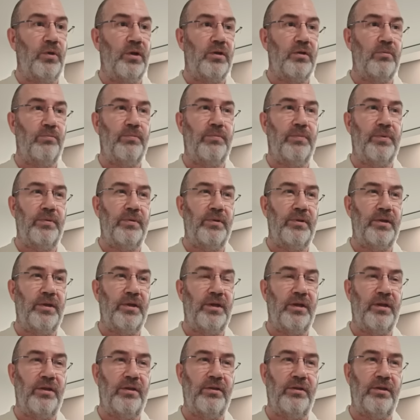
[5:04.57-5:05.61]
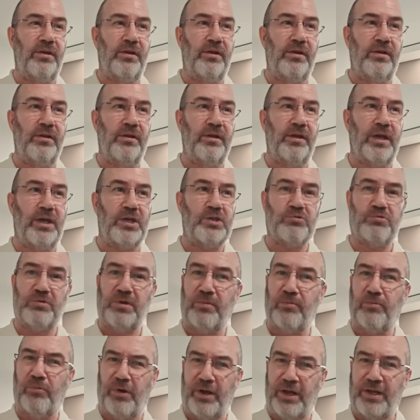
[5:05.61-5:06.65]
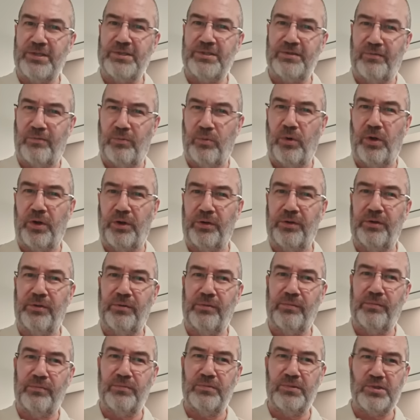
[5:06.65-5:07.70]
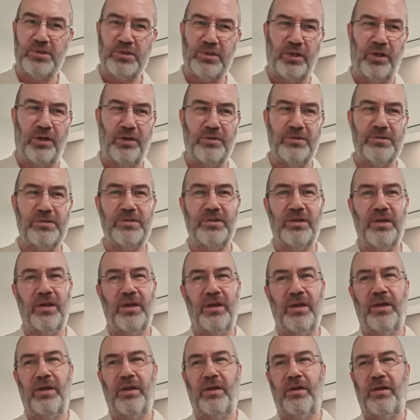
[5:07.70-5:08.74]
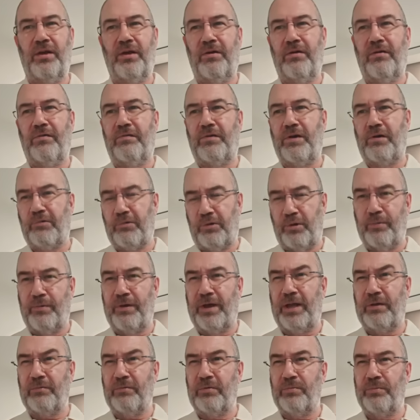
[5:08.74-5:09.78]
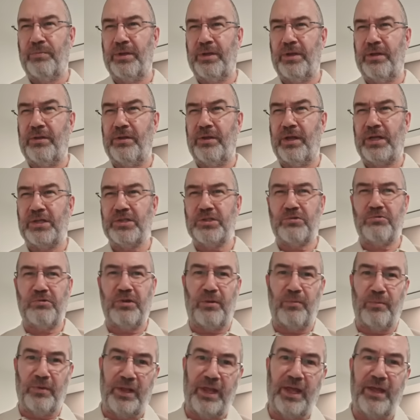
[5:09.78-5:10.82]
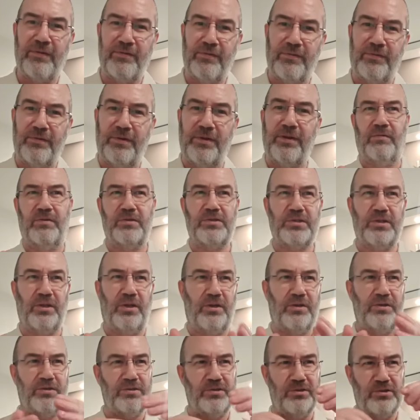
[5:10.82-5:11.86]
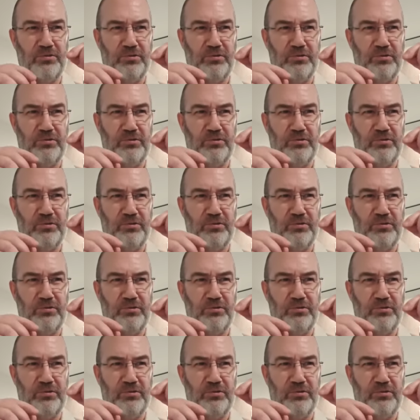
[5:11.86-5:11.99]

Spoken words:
We could be in the extreme right of one slot, further up the van would be in the extreme left of the slots,